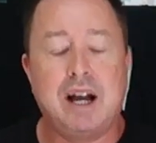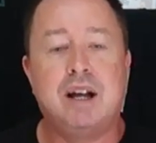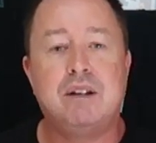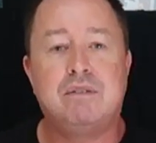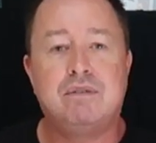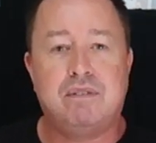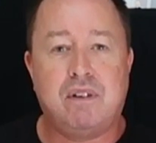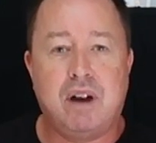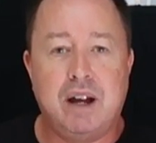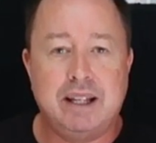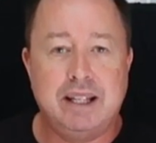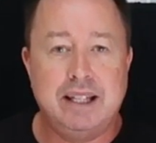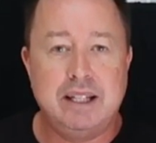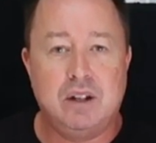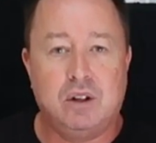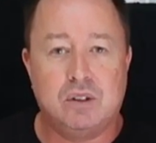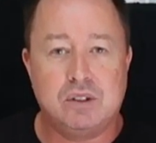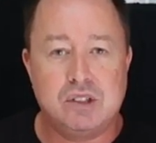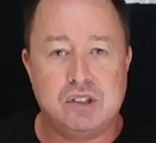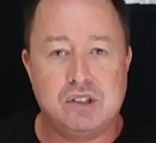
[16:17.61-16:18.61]
I finally
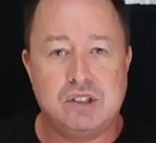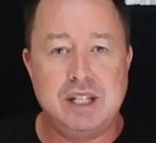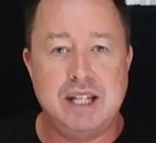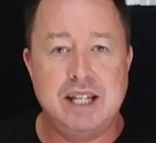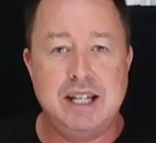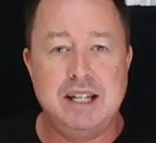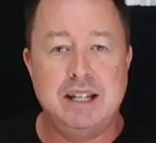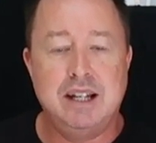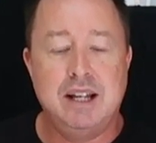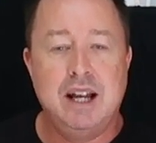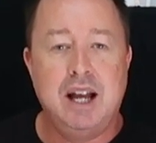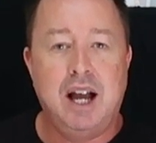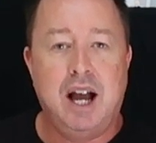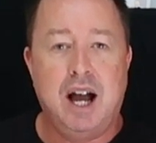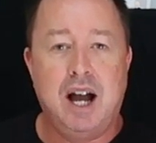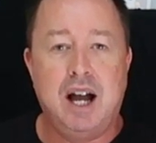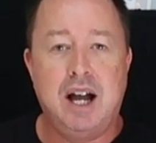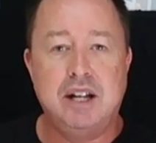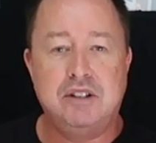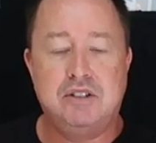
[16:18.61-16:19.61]
got to see
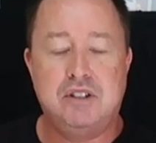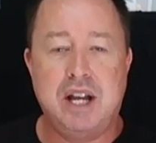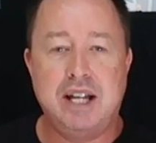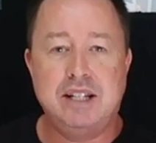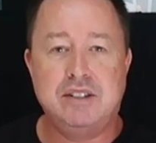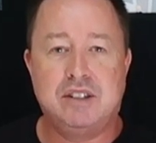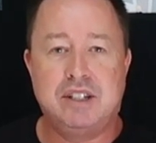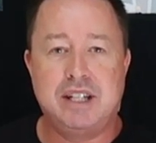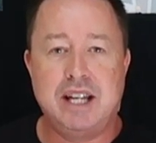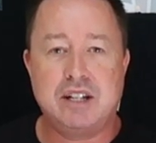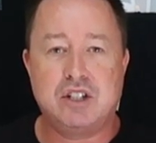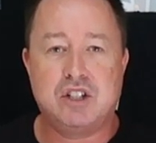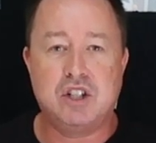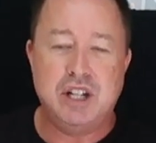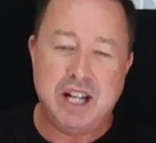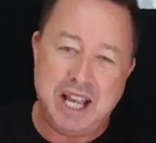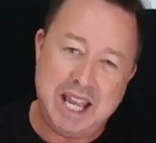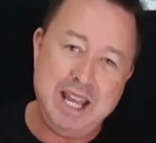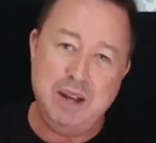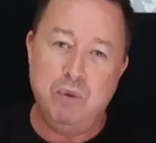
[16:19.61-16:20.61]
Jane's
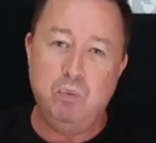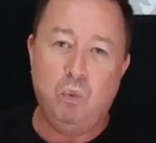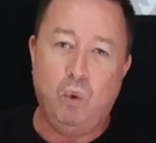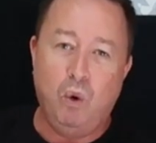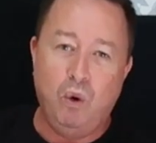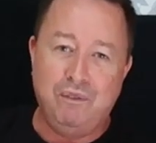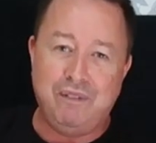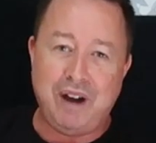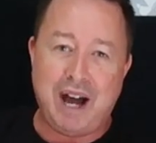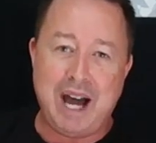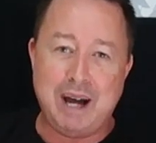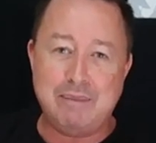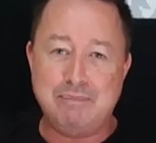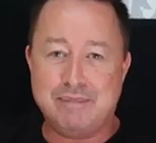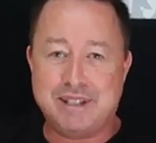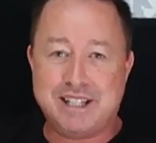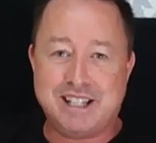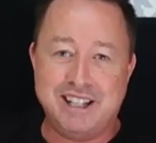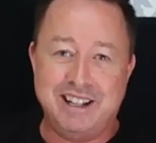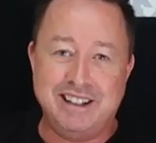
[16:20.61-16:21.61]
Addiction in
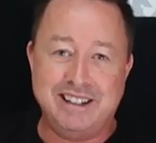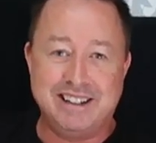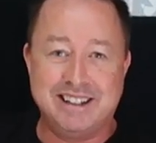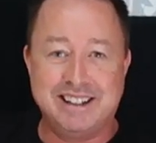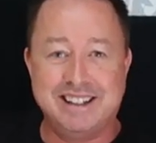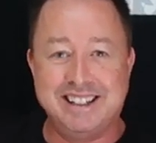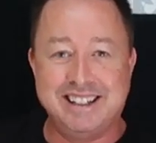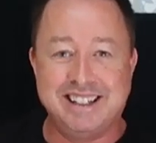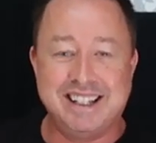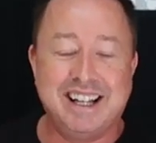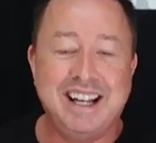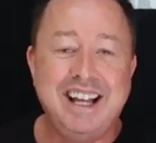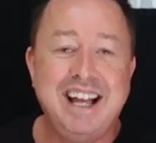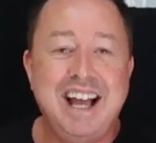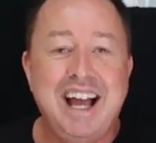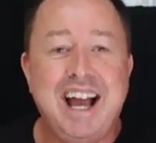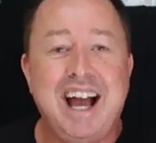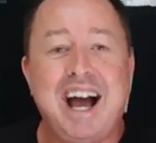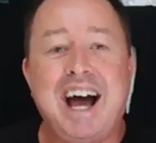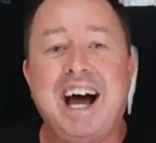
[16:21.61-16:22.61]
Wolverhampton,
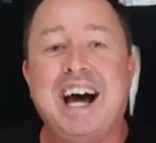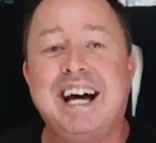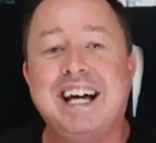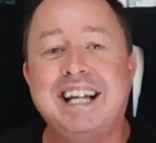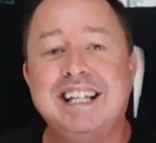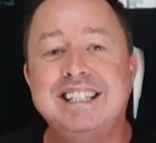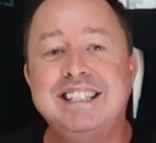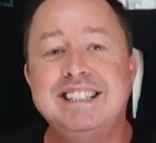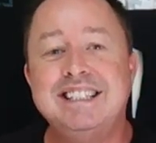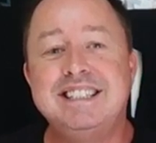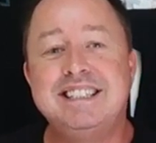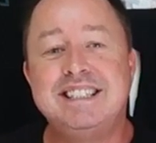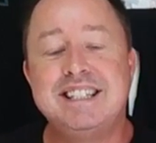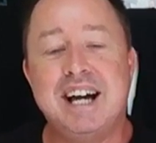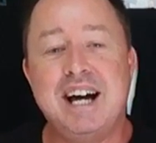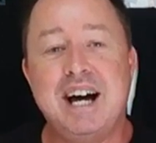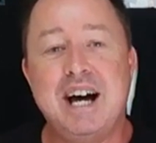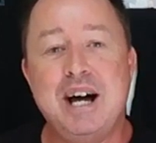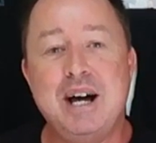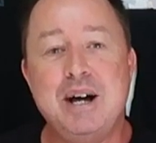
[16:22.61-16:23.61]
and